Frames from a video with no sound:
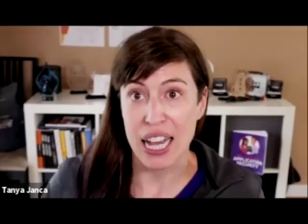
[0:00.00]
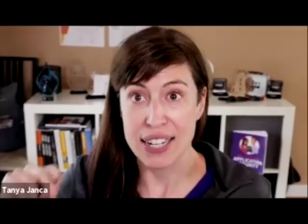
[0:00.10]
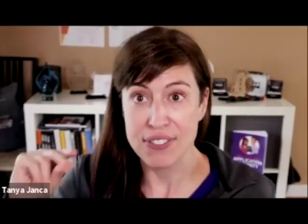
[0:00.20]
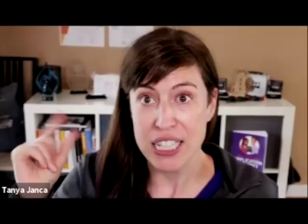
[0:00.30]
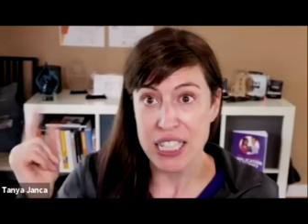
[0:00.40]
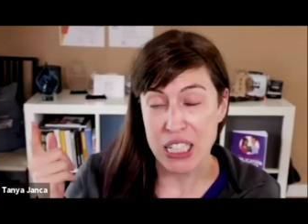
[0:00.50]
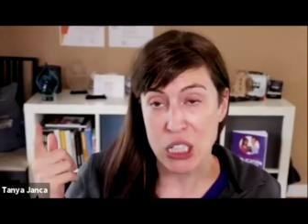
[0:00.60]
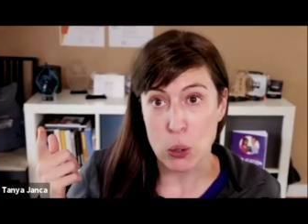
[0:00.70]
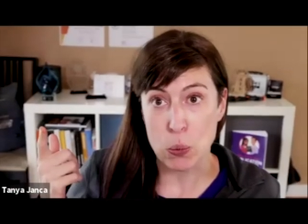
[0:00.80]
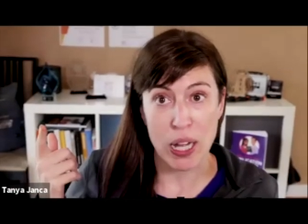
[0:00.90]
every
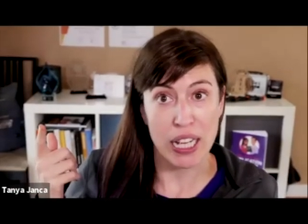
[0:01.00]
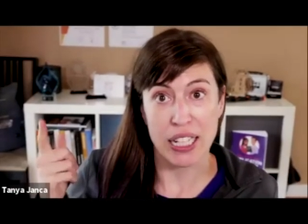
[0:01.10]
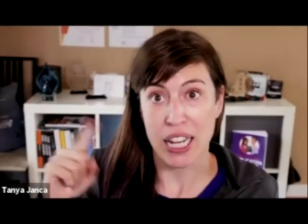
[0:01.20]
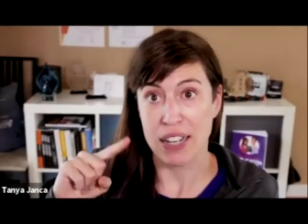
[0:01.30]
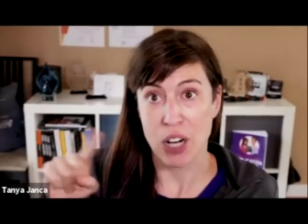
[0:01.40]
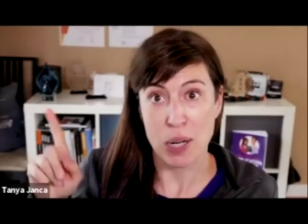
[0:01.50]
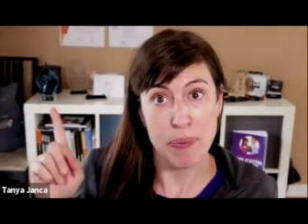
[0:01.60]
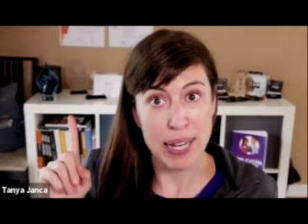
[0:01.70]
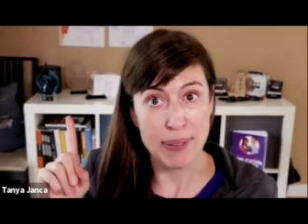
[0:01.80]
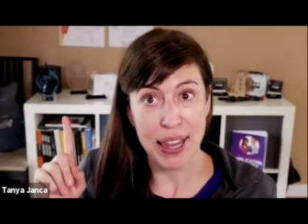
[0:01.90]
single one of our
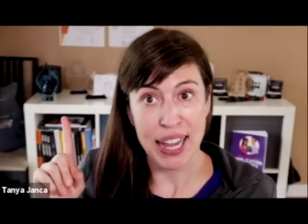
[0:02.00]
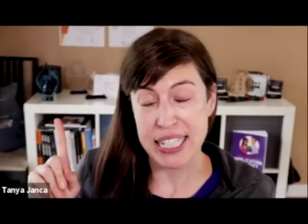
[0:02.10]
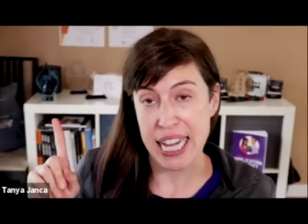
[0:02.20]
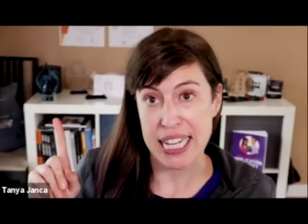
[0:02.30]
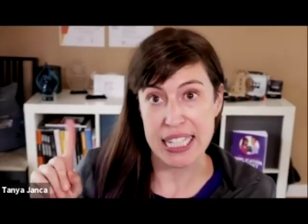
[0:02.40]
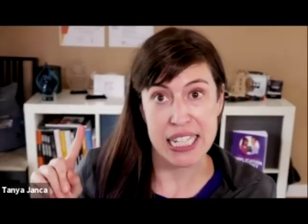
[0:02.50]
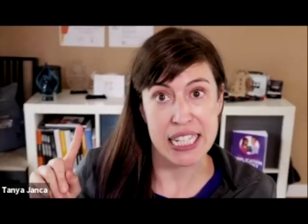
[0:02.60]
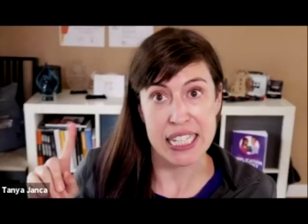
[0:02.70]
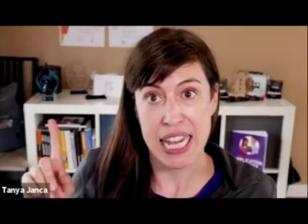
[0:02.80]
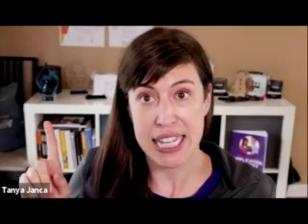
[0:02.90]
pipelines has
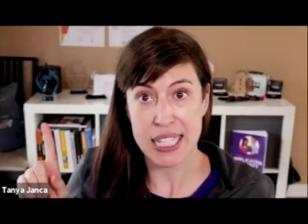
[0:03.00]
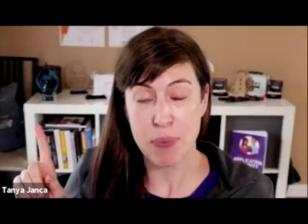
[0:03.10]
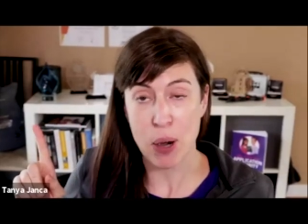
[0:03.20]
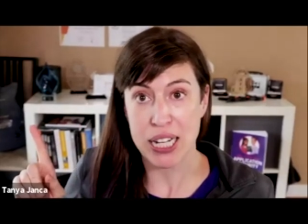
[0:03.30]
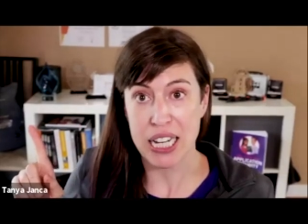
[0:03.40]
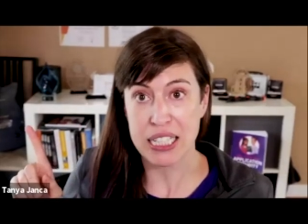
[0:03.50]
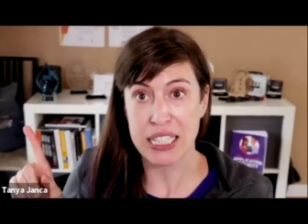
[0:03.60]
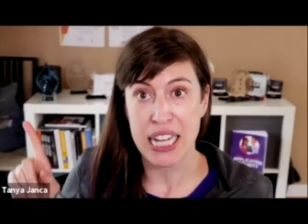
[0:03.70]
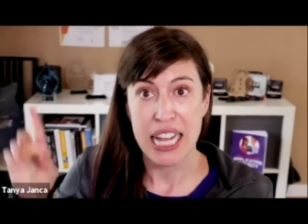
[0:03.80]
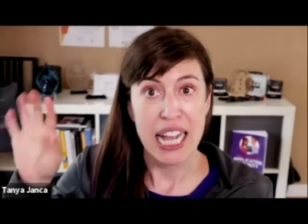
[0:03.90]
this SAST product,
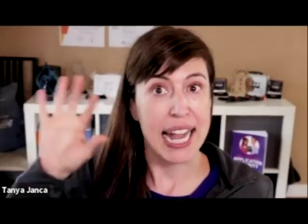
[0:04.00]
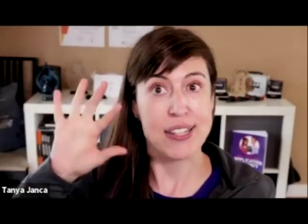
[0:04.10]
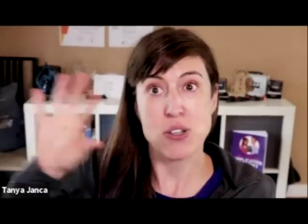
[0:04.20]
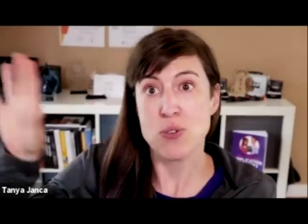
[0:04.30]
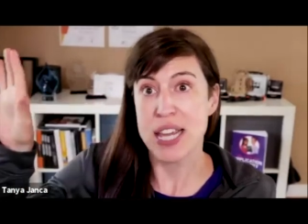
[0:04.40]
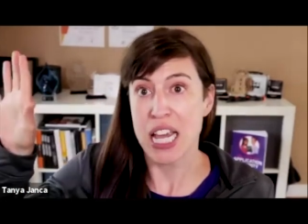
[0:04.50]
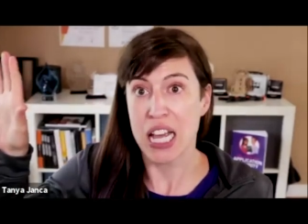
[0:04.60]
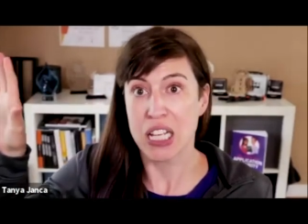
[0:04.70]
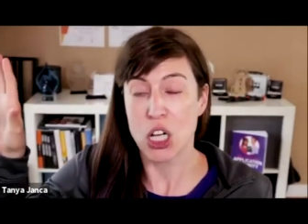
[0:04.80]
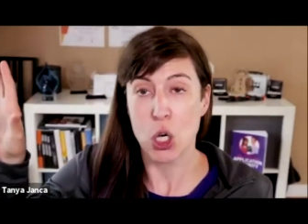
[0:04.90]
and you
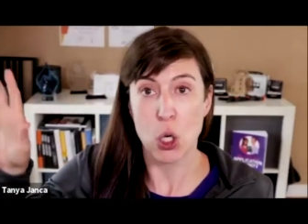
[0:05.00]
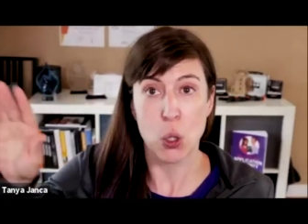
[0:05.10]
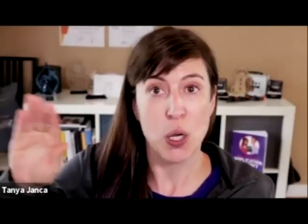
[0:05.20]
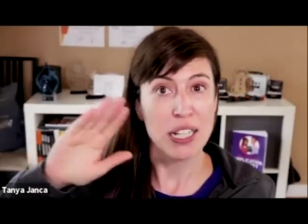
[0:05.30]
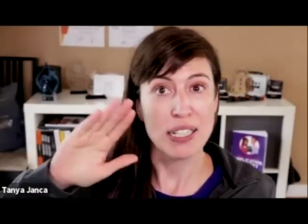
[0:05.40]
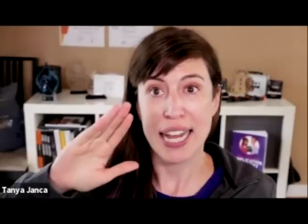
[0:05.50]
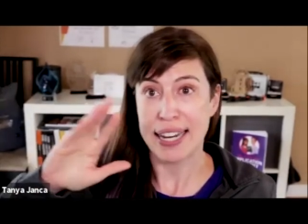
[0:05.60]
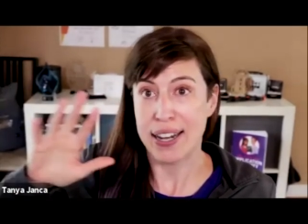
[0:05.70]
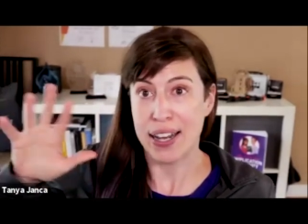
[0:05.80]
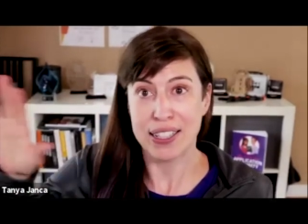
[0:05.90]
can't go,
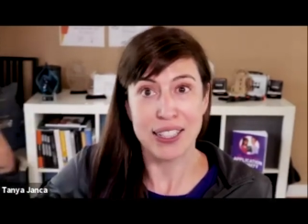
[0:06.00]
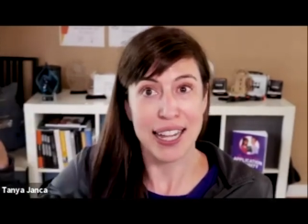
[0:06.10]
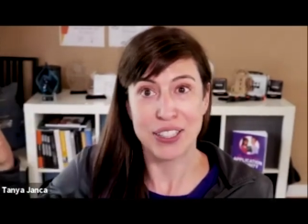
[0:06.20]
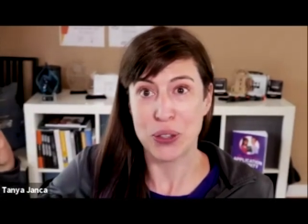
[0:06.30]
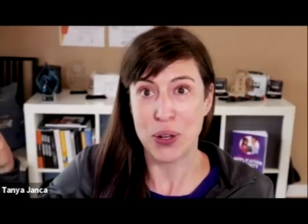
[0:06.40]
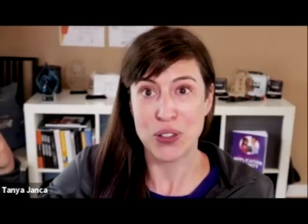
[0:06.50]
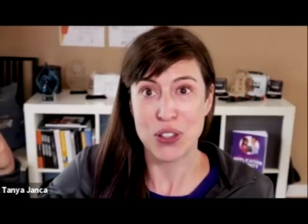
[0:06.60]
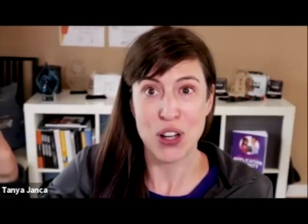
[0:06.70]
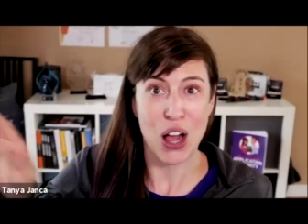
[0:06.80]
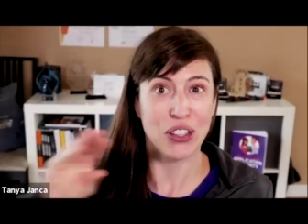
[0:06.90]
cannot collect two hundred
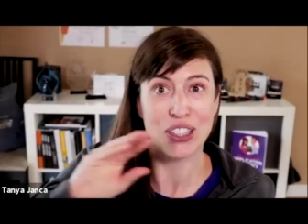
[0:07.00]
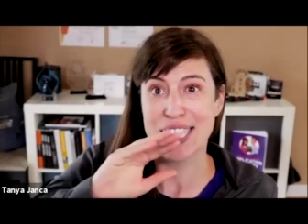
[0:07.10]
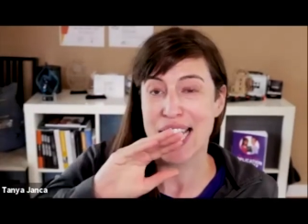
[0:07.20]
dollars."